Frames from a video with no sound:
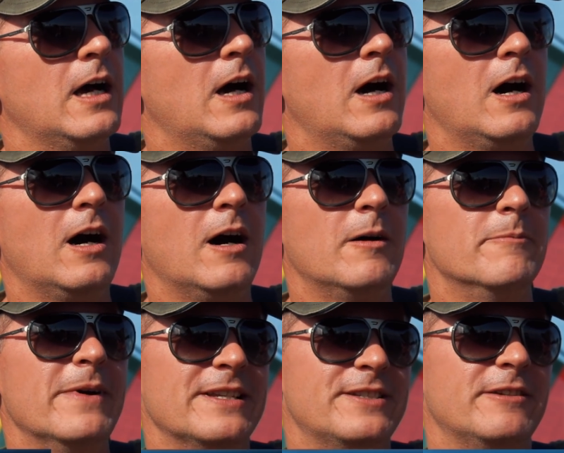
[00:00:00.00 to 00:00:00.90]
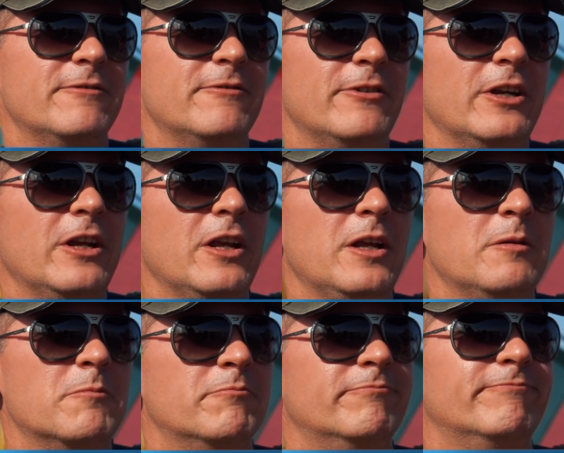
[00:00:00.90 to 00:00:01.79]
Oh, massive,
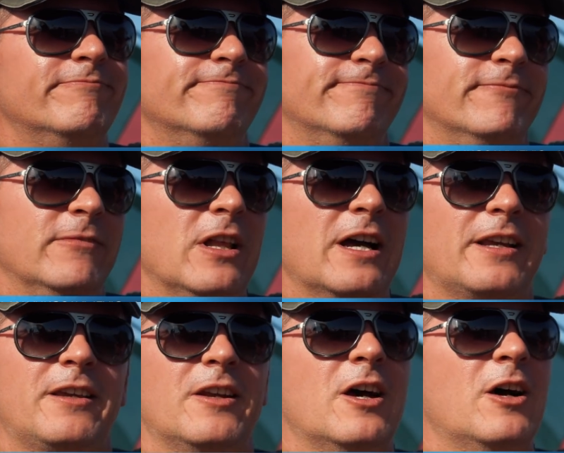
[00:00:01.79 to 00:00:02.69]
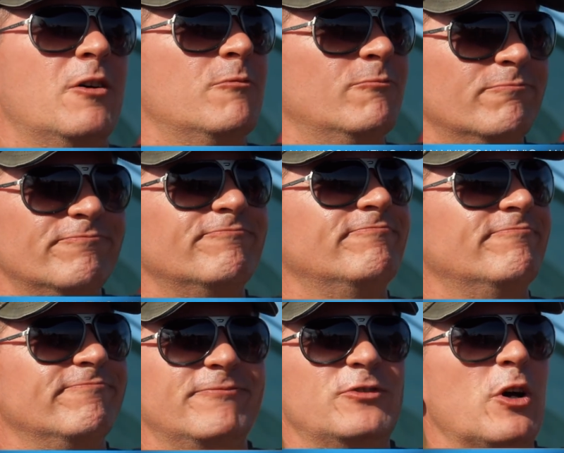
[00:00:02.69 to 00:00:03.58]
really, like, you know,
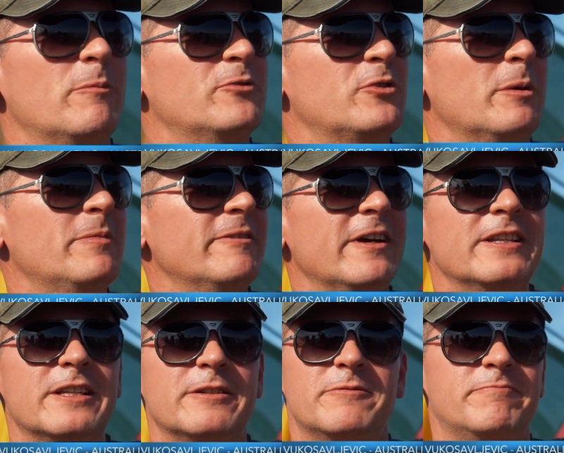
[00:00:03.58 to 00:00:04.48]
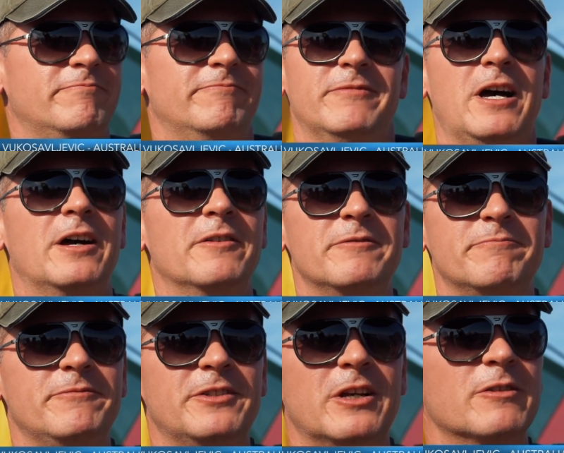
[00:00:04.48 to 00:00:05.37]
top event.
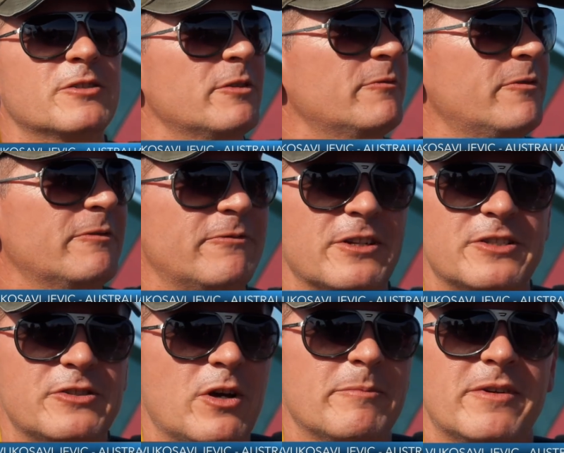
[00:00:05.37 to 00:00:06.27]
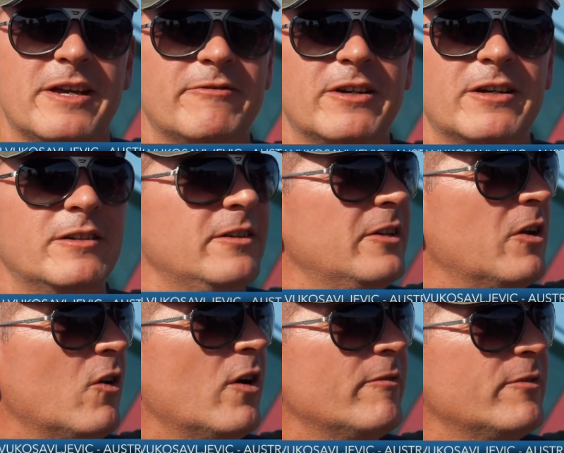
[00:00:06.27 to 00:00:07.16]
So for the first time ever in
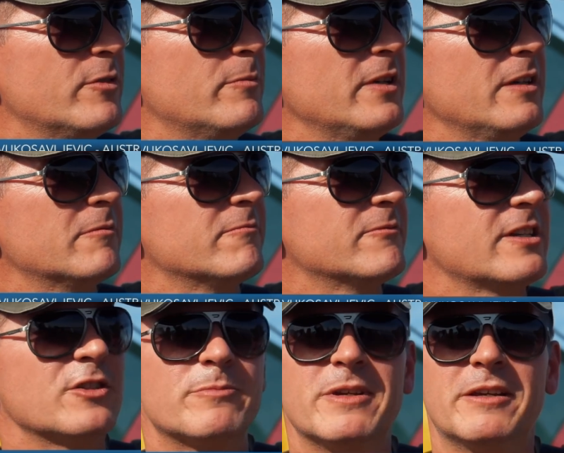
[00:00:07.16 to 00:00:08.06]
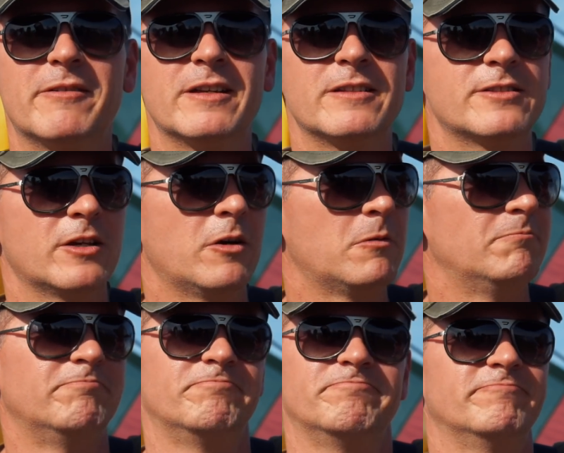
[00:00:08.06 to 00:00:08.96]
my life to be in such a big event, so
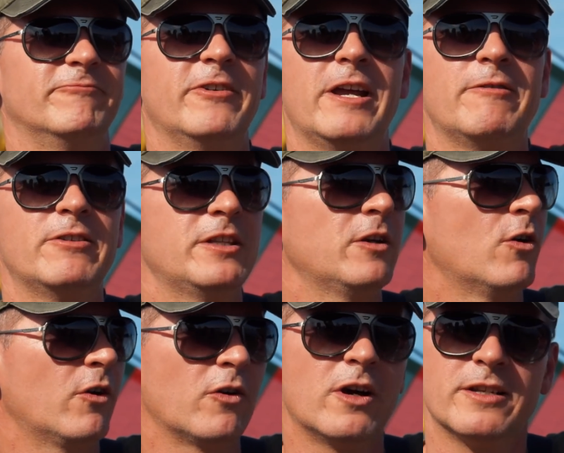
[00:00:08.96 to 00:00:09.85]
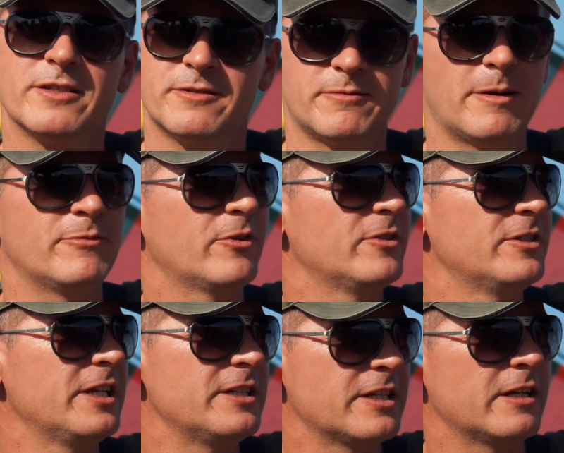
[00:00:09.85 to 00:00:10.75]
everything organised up to
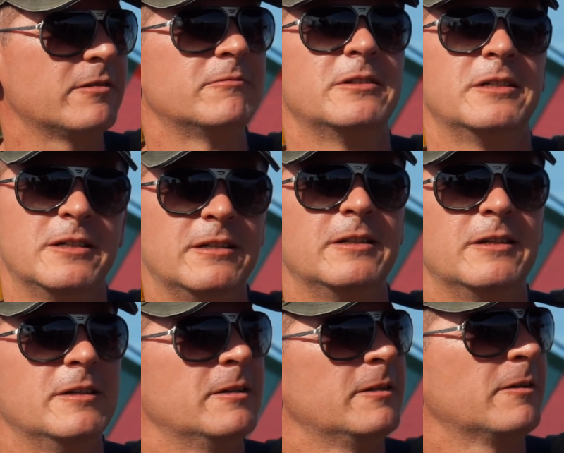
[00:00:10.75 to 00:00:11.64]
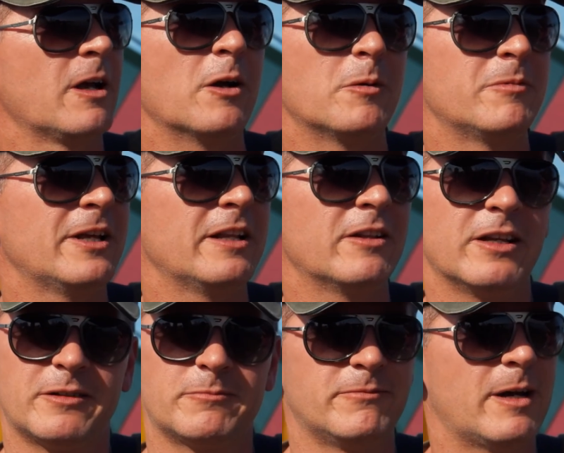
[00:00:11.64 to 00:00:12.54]
detail, can't complain,
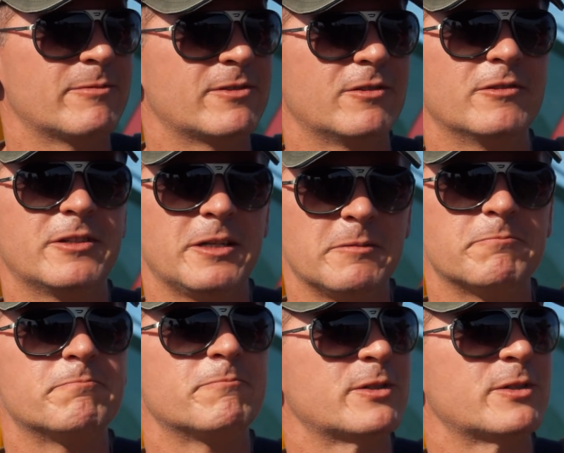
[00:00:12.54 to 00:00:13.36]
like, absolutely.